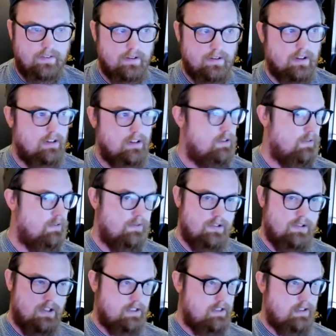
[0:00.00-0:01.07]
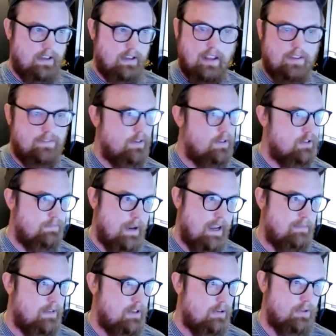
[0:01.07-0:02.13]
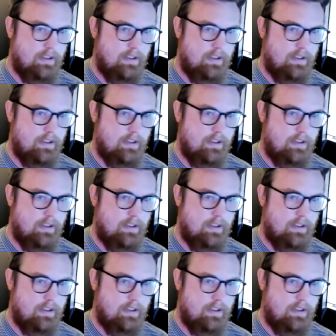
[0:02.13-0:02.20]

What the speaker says: you're going to do just like that first bad menu,